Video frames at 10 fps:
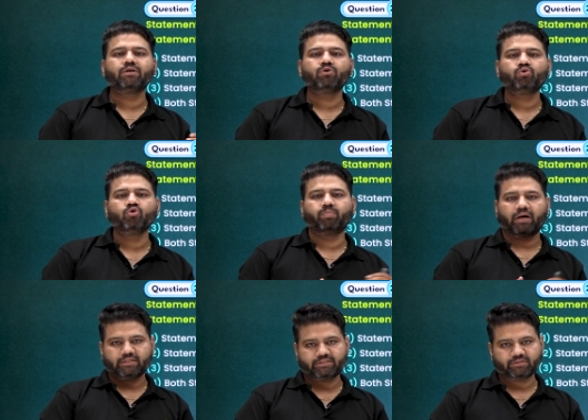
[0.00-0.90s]
into two
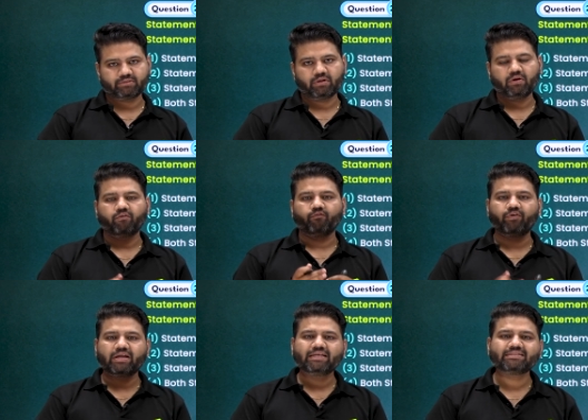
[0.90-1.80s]
parts.
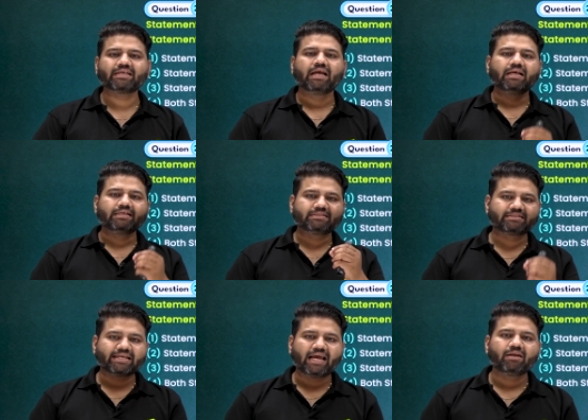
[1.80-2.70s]
One is
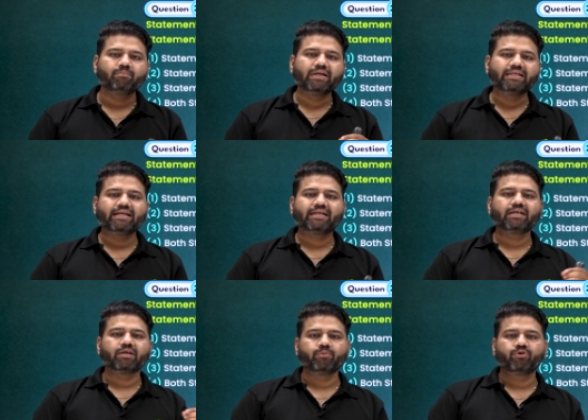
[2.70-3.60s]
cell
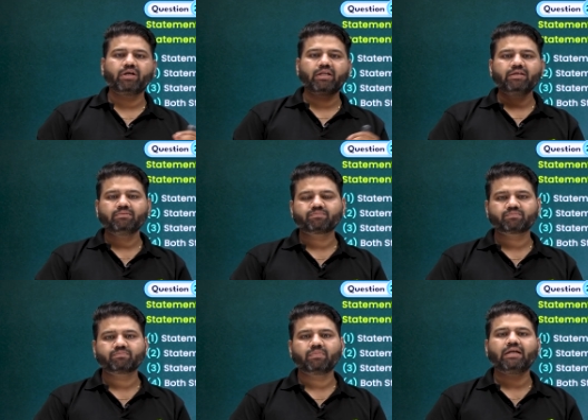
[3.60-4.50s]
mediated immunity
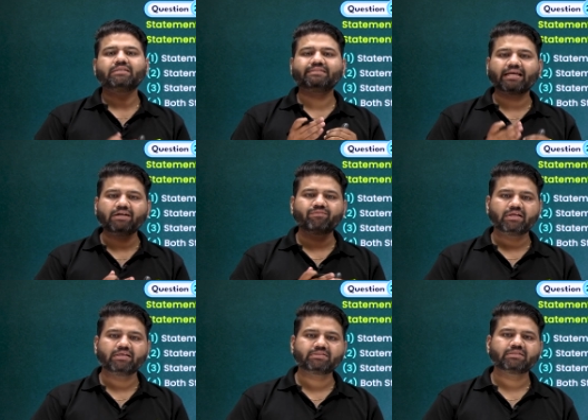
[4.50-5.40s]
and second one
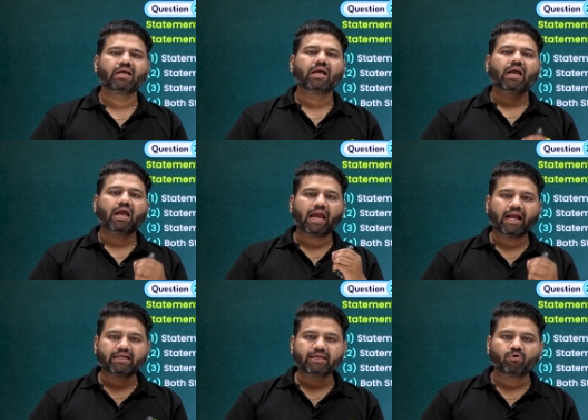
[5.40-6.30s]
is
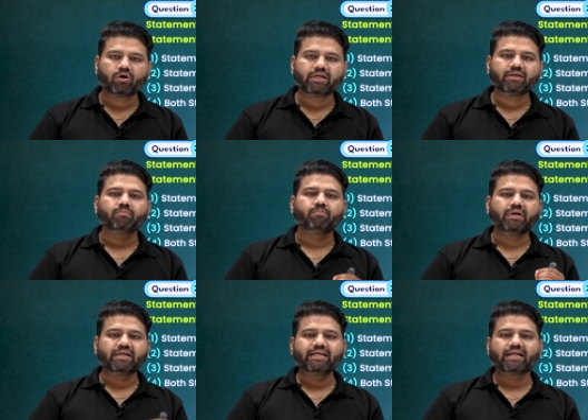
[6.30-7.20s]
antibody
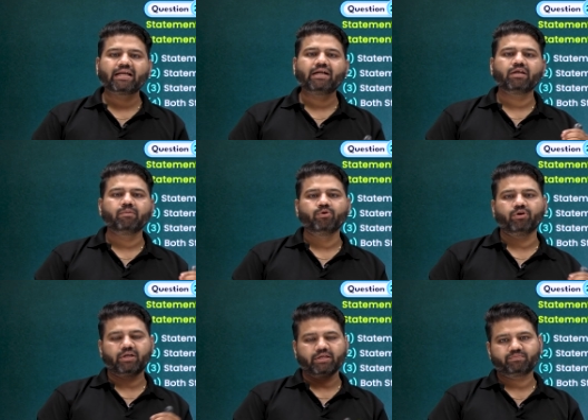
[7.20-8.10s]
mediated
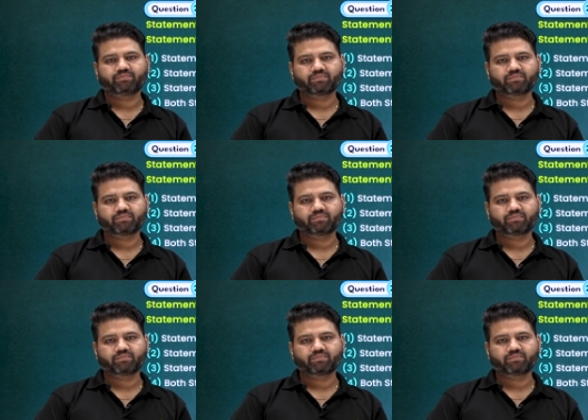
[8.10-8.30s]
immunity.